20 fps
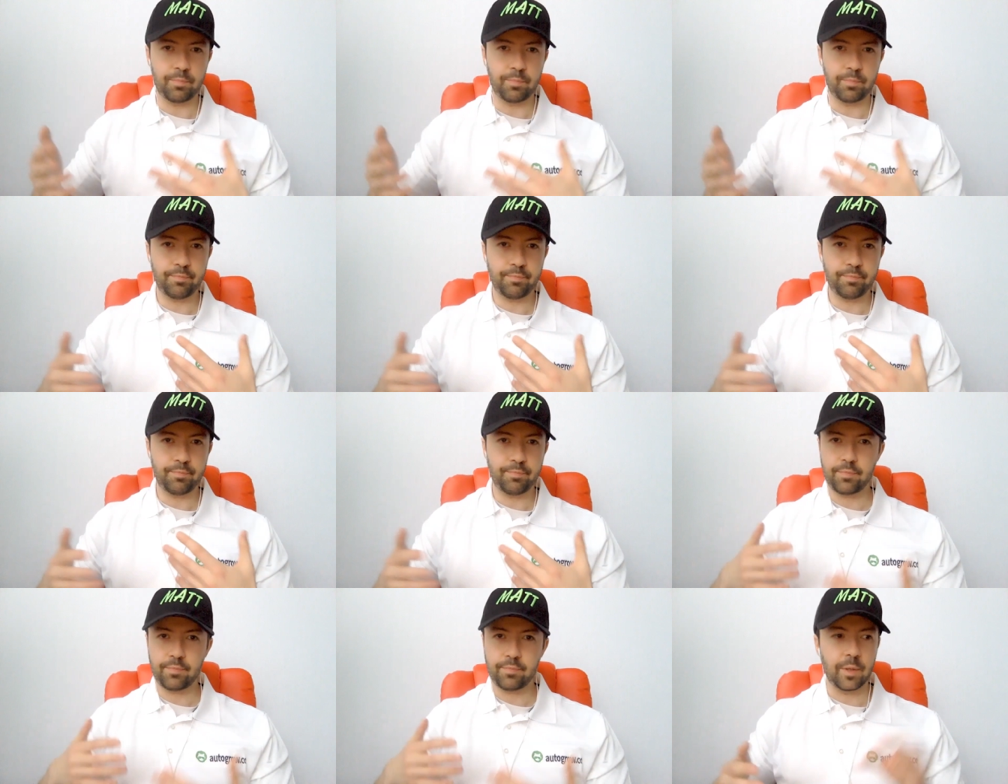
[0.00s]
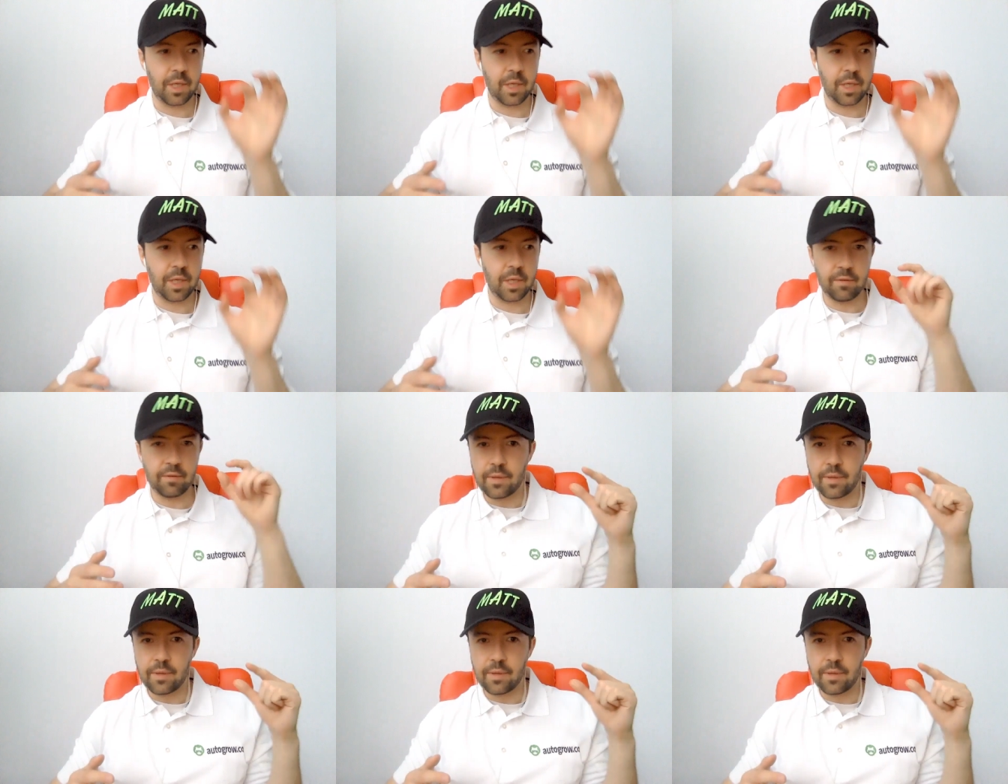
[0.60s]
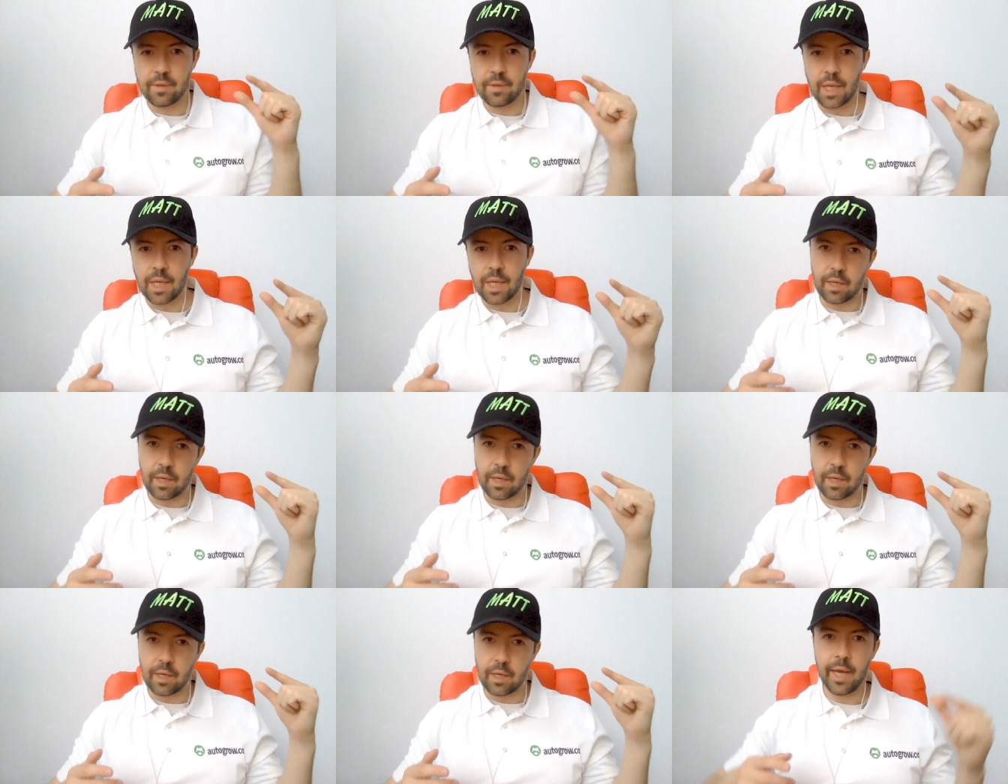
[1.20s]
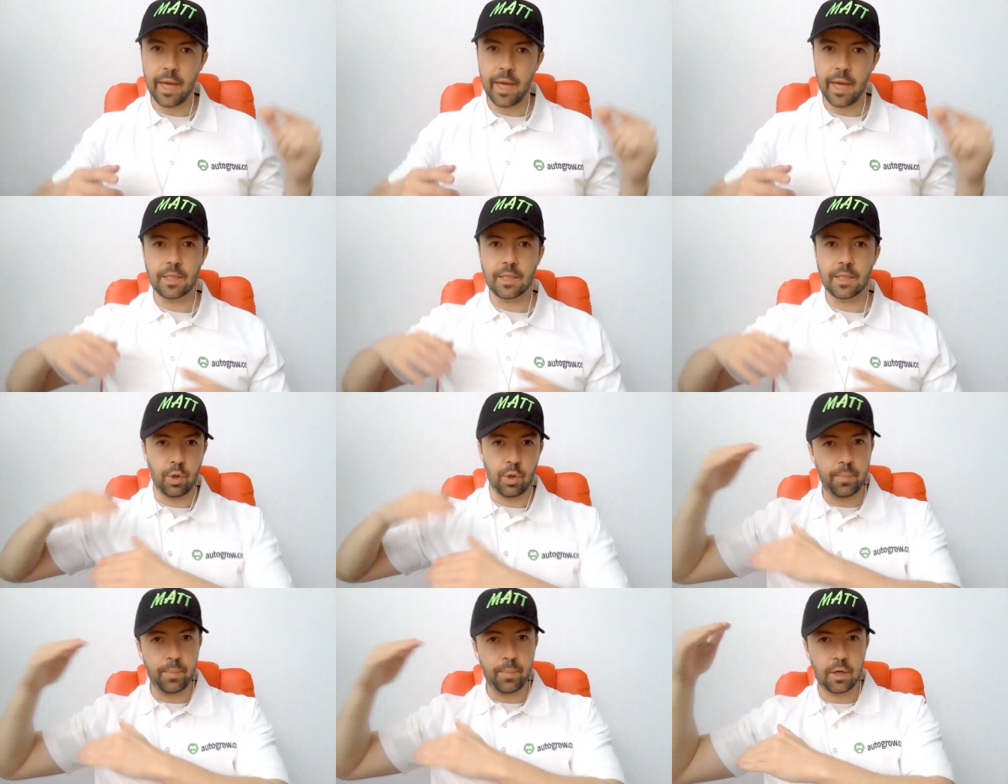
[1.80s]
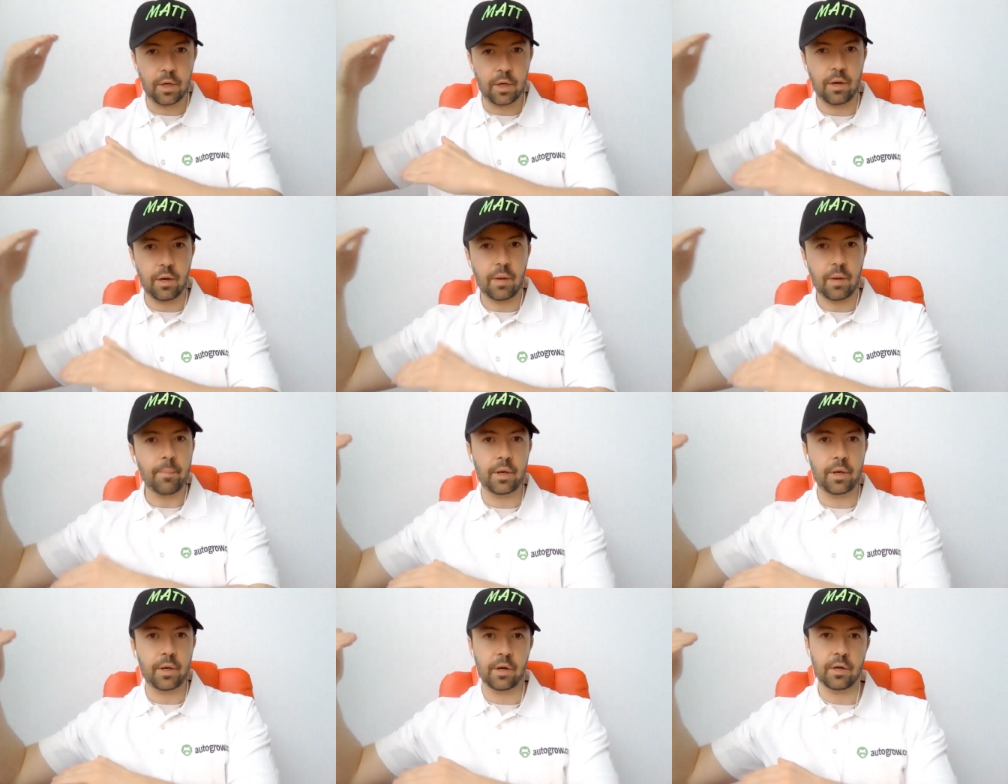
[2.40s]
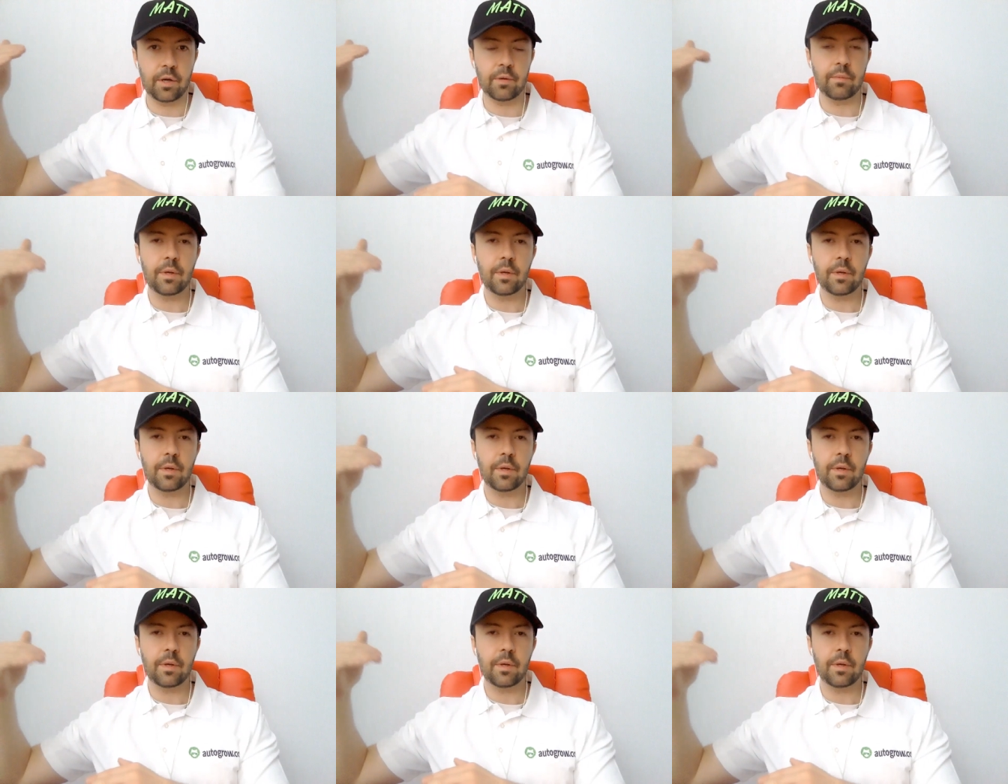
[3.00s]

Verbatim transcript: you know, instead of itty bitty clients, you know, bigger and bigger